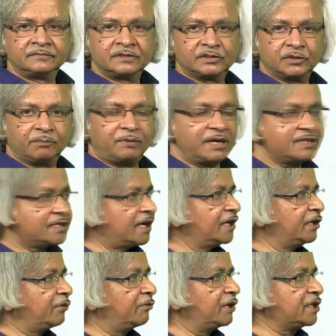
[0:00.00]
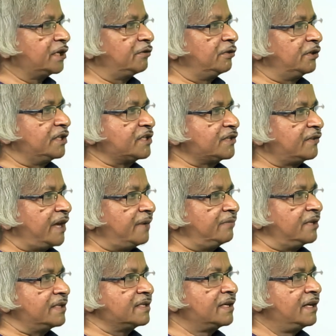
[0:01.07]
So Poisson equation would describe
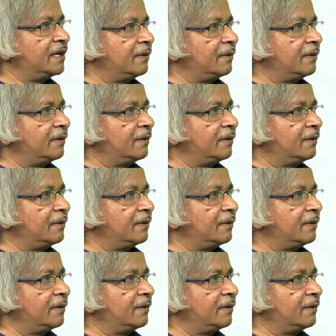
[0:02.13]
this